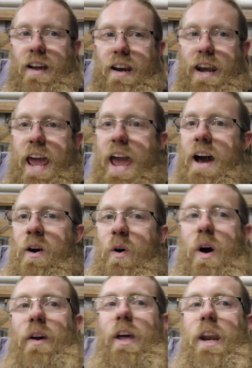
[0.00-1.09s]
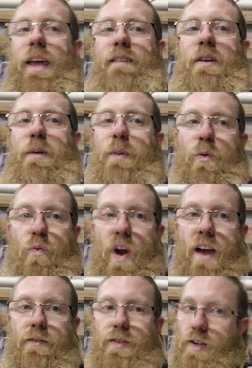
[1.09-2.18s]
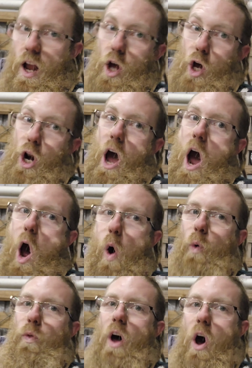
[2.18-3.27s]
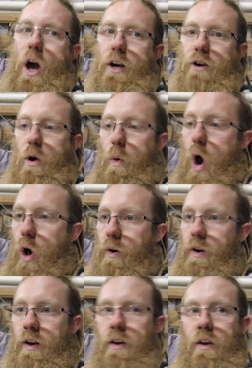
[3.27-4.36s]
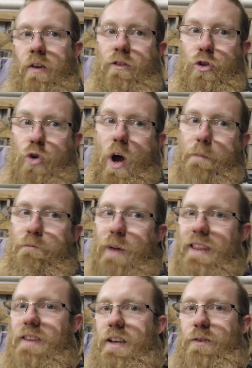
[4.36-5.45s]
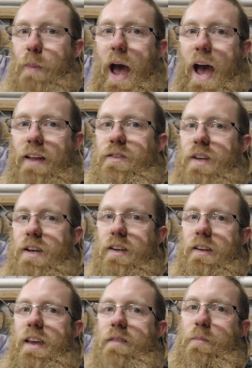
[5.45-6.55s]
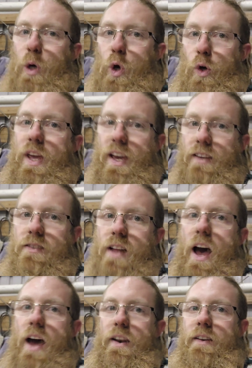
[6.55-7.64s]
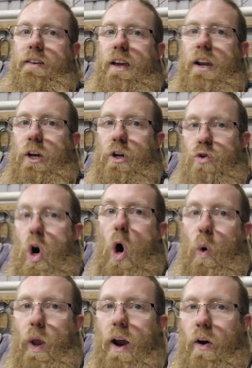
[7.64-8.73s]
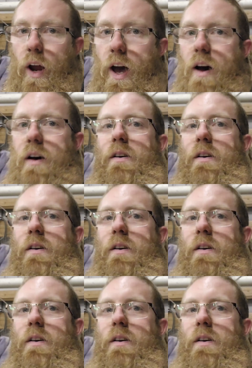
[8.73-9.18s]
Now I'm going to give it a bit of revs and I'm going to hold the hydro on to try and bed these pads in, give them a good kickstart in a controlled area